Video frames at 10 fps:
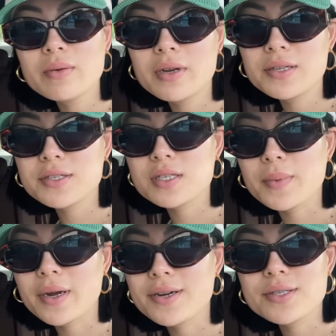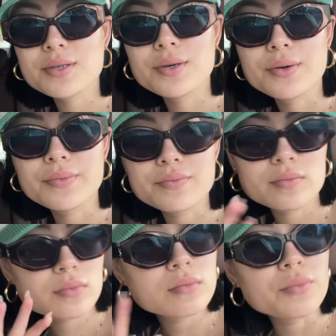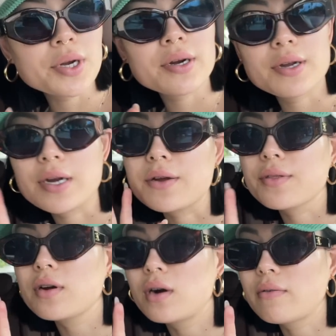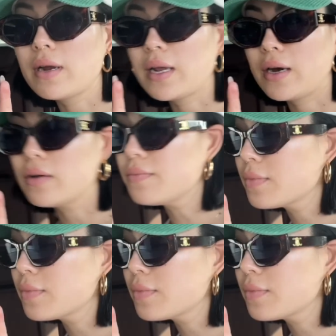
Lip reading: minutes to spare, so we're here in the car right now.